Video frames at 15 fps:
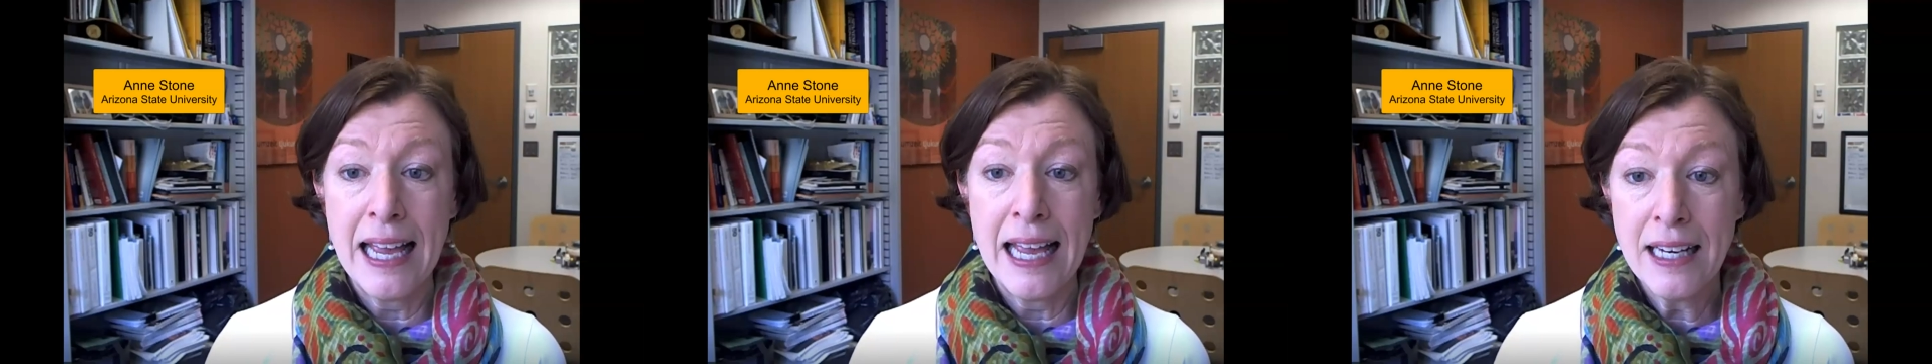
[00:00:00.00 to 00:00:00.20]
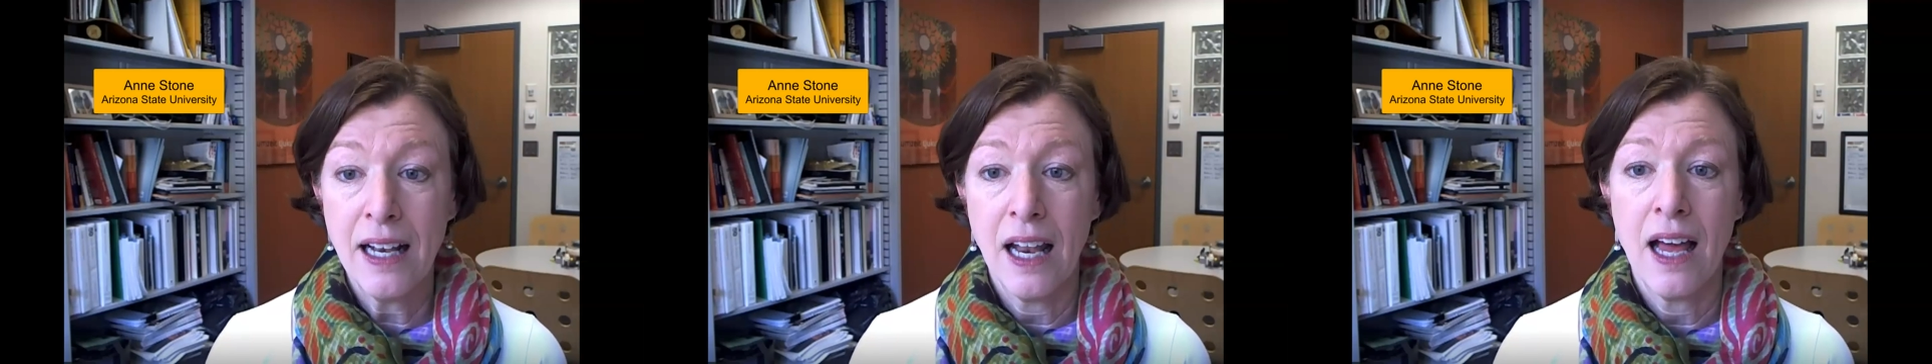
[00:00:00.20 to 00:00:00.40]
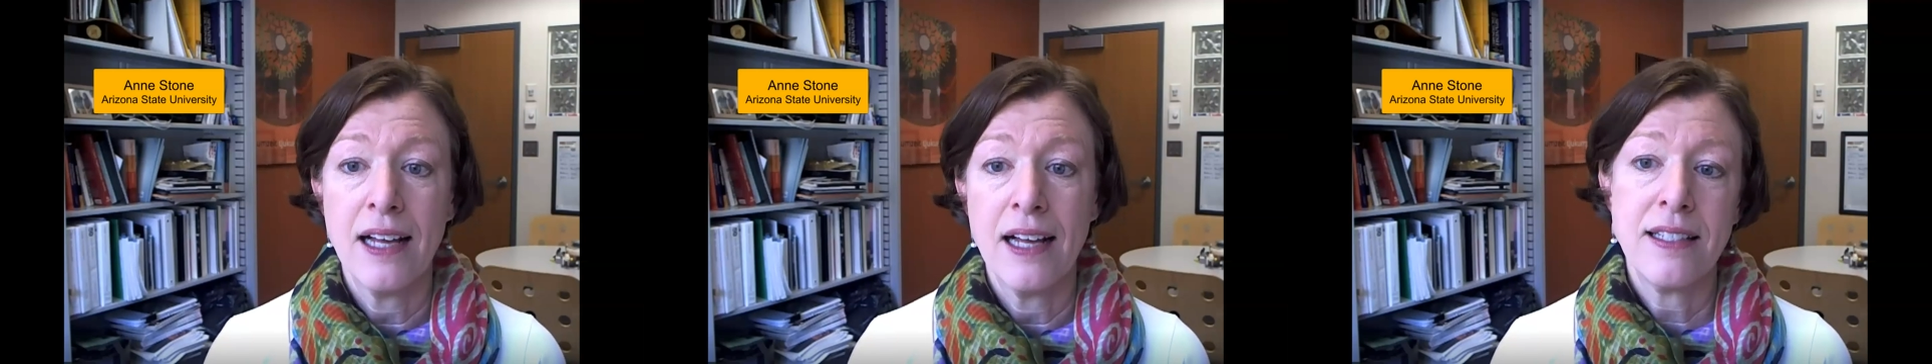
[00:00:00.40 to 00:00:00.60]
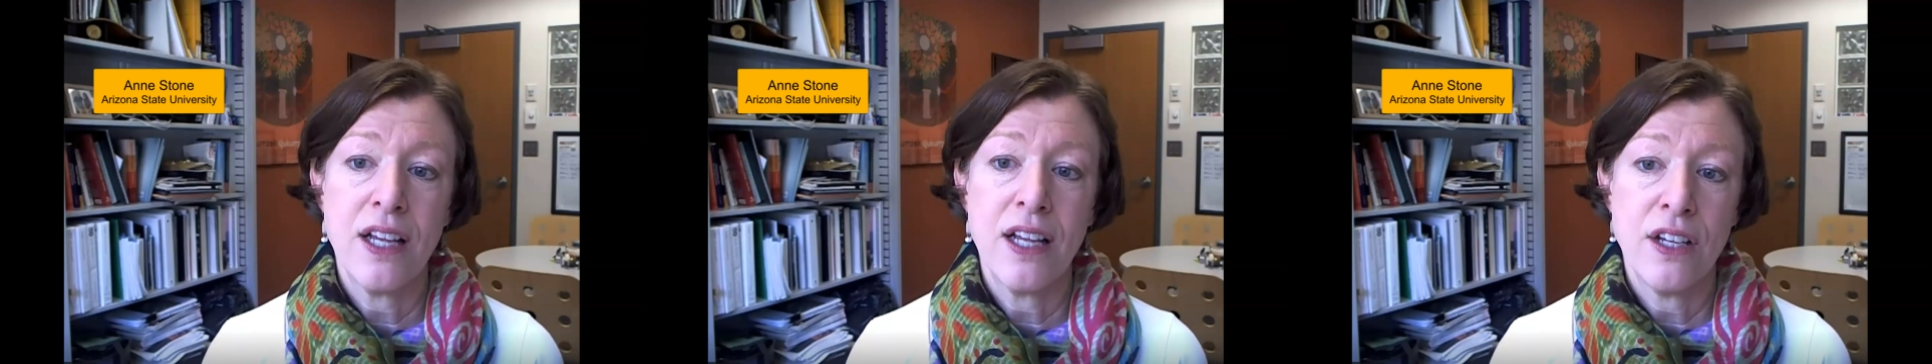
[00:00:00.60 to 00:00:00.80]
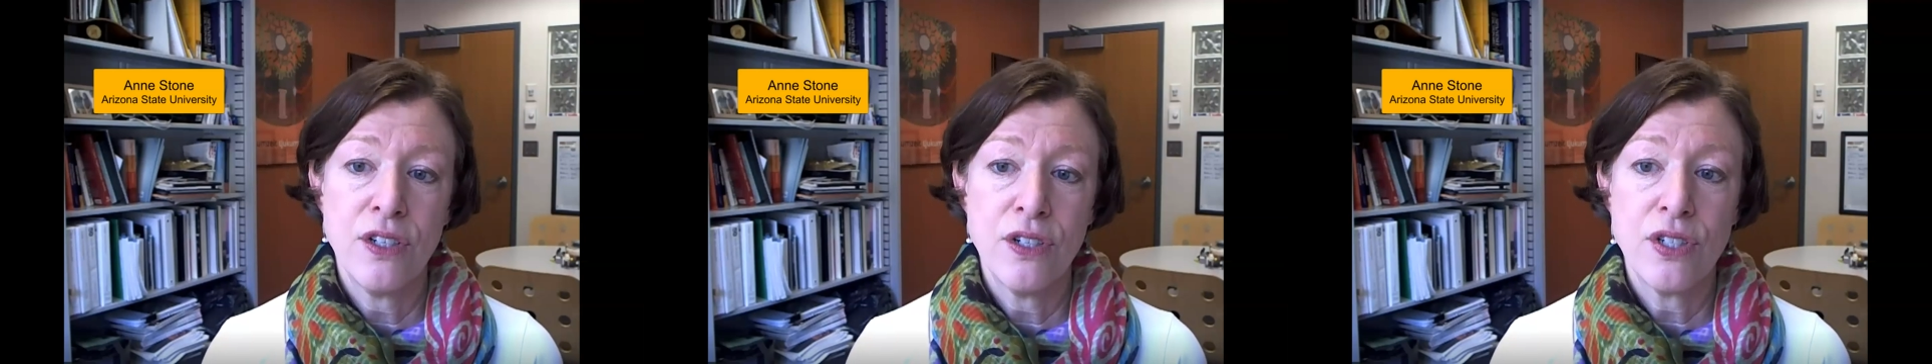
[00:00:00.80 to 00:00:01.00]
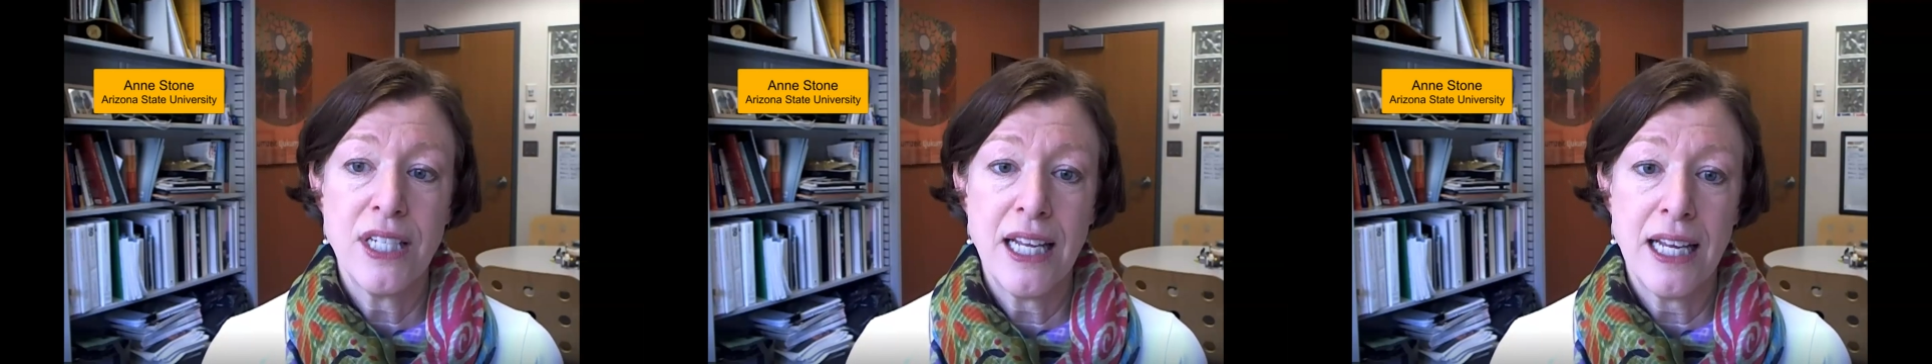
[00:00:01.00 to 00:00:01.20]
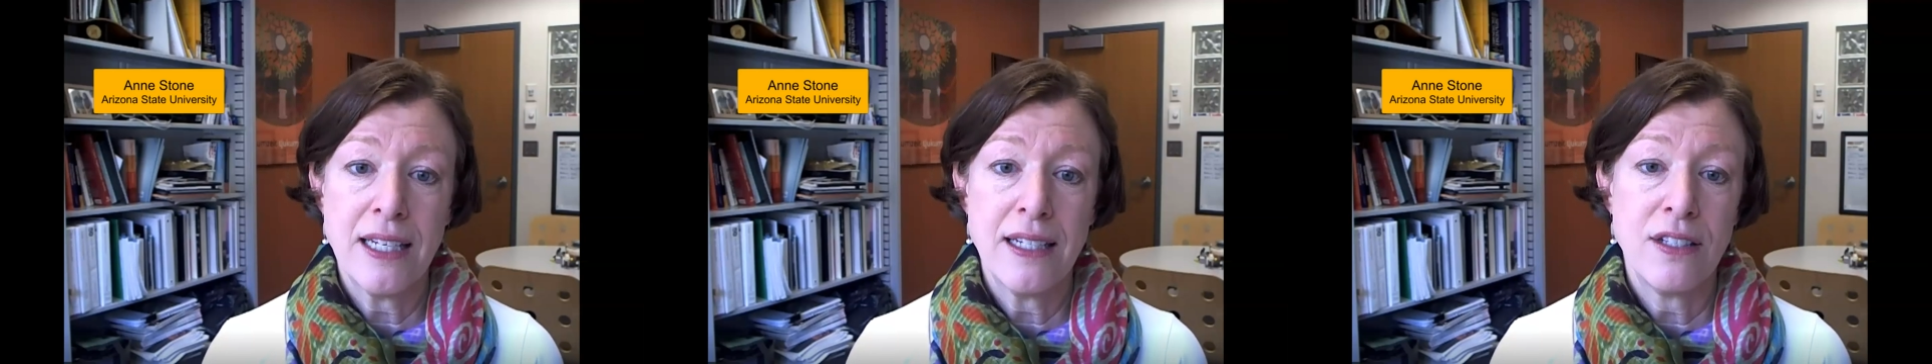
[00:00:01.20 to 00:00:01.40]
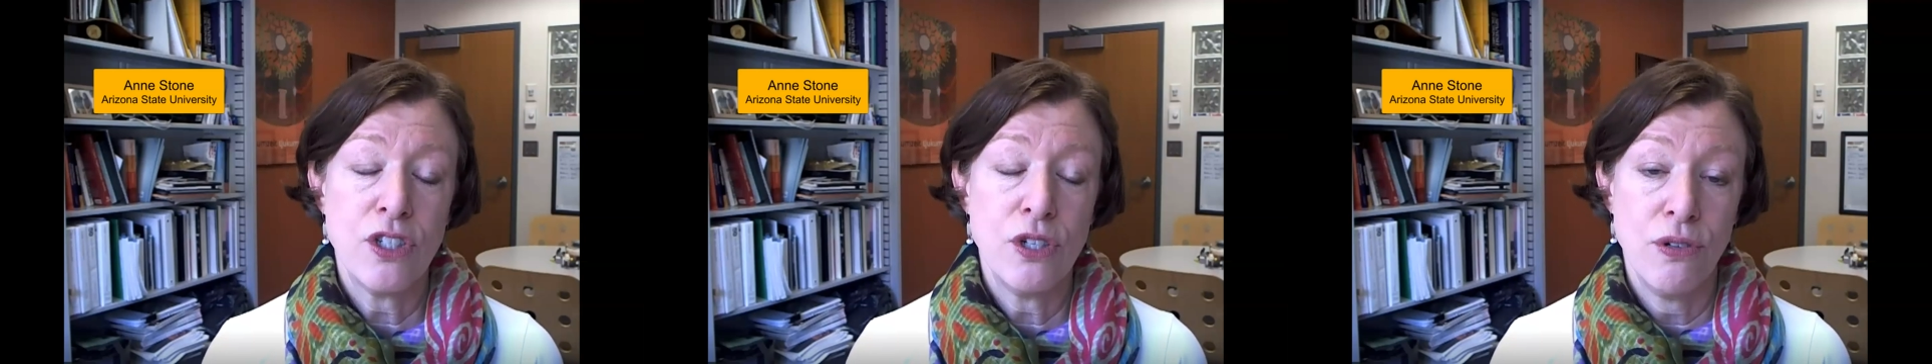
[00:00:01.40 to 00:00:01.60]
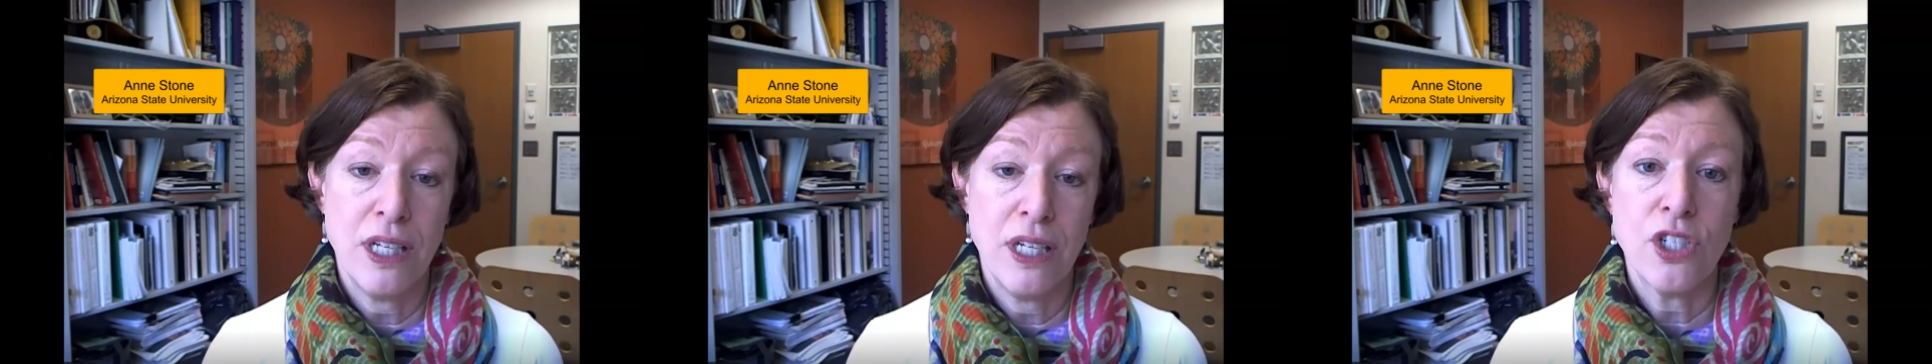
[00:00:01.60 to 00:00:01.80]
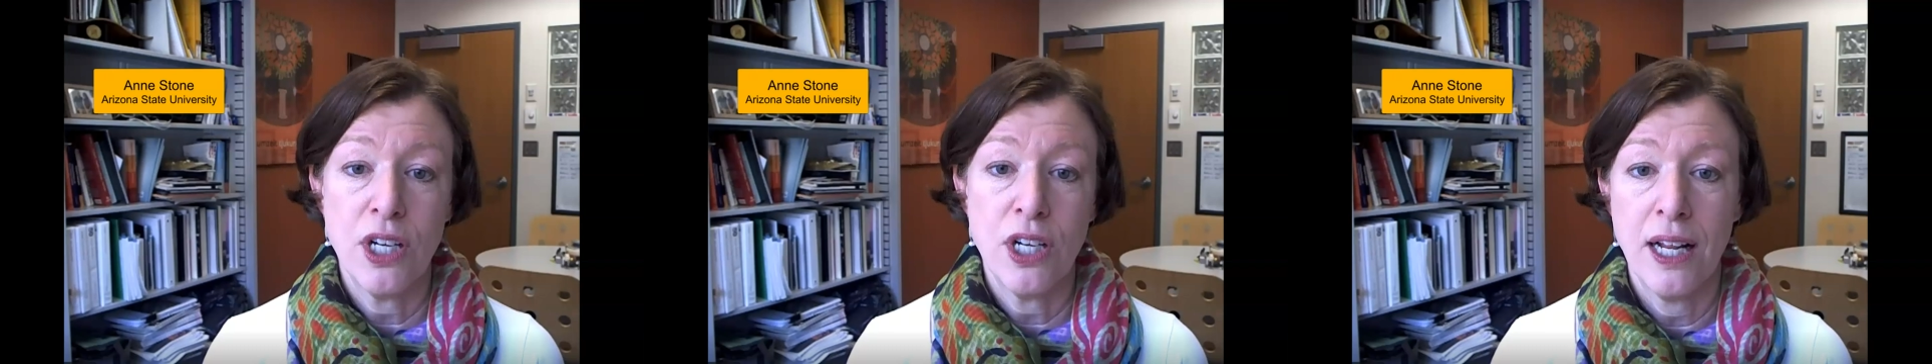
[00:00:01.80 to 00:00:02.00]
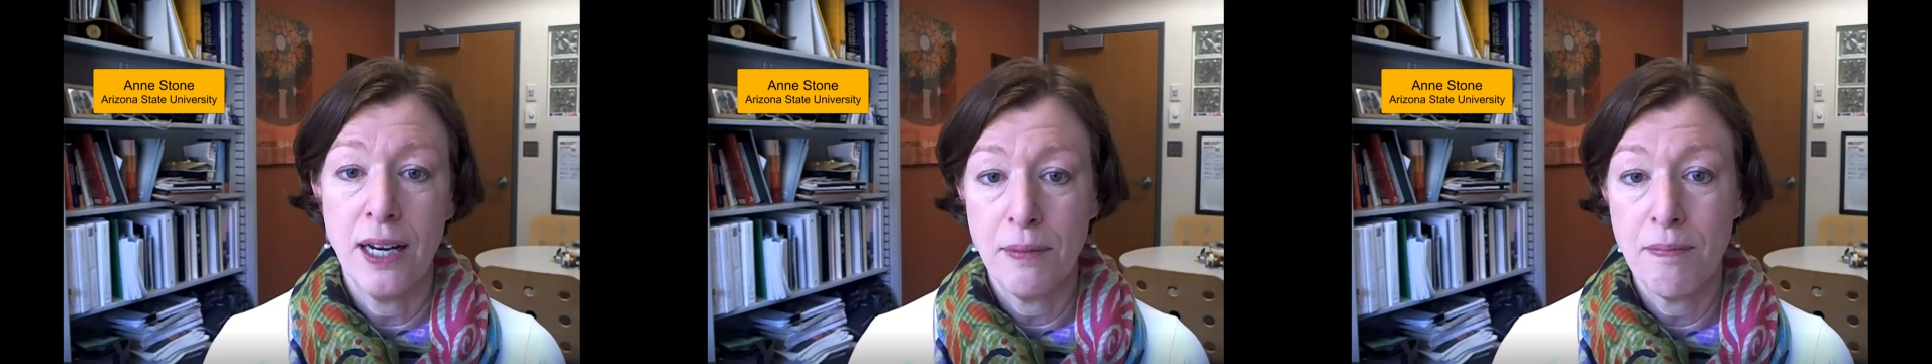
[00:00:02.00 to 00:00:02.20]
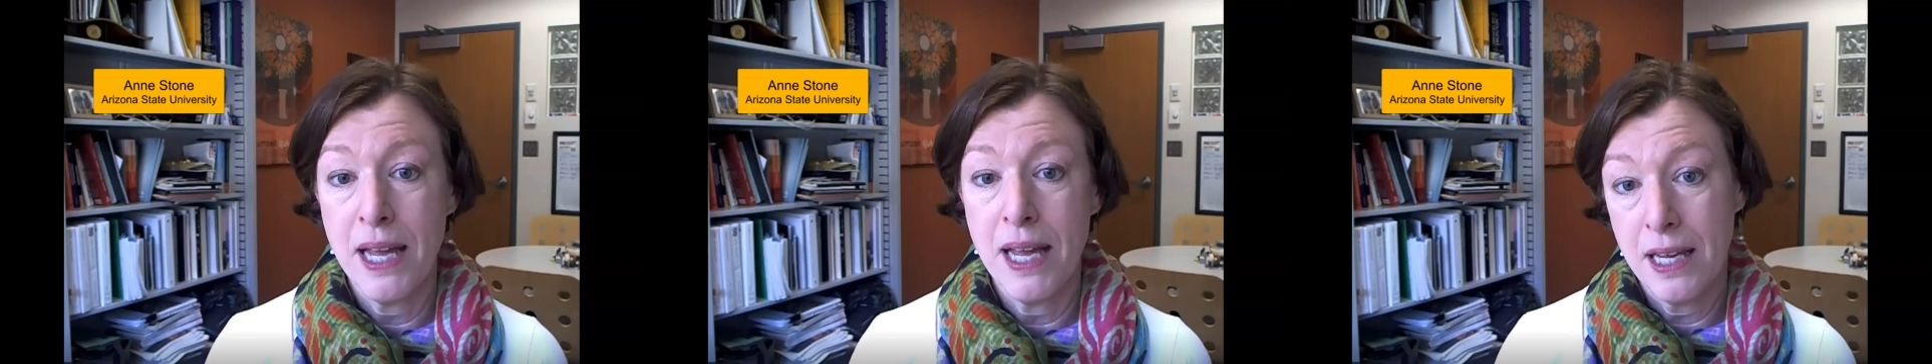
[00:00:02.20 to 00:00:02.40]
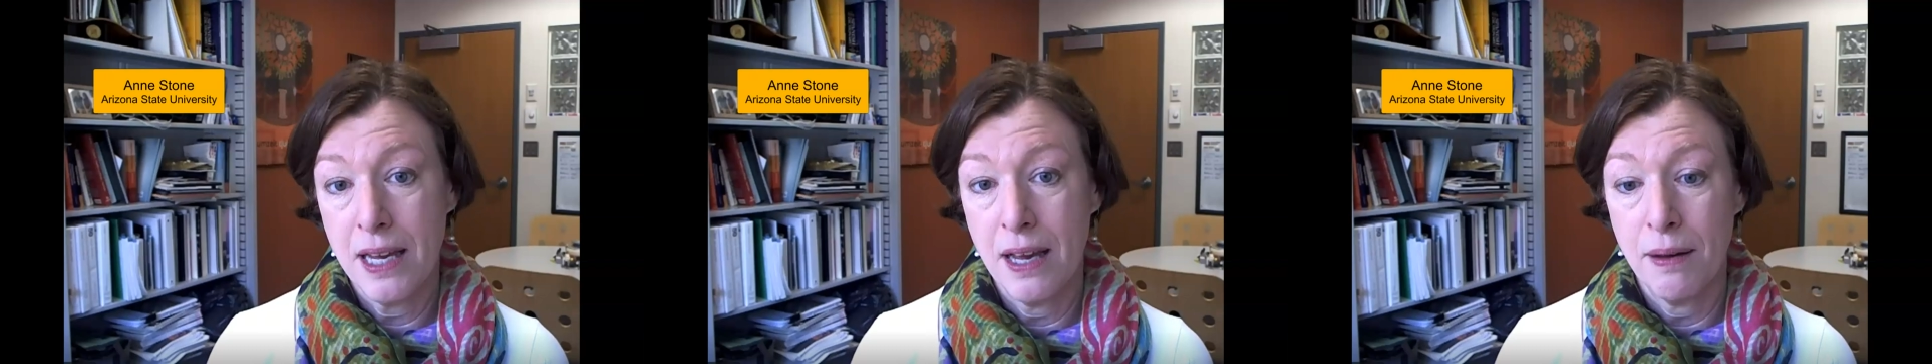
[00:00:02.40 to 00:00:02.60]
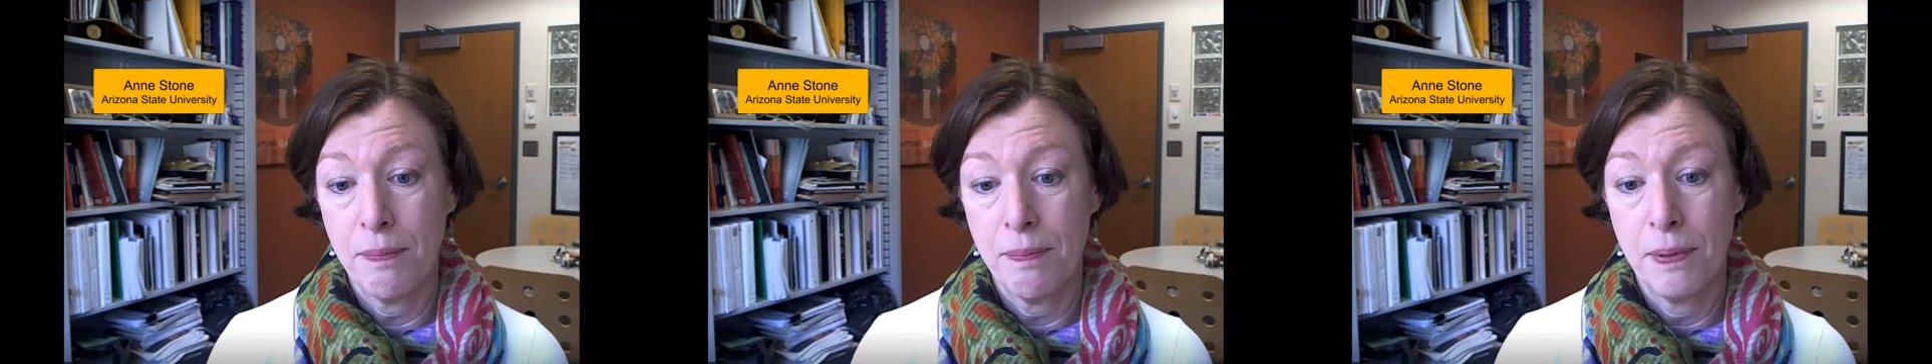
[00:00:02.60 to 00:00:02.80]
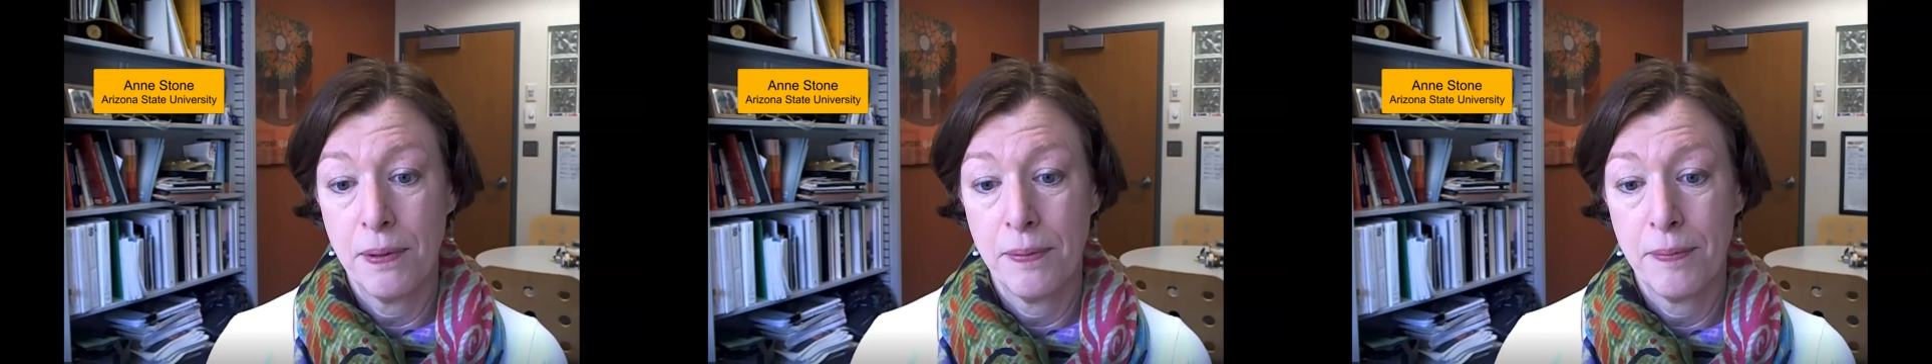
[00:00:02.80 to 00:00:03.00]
analyzed to understand its unique genetic makeup.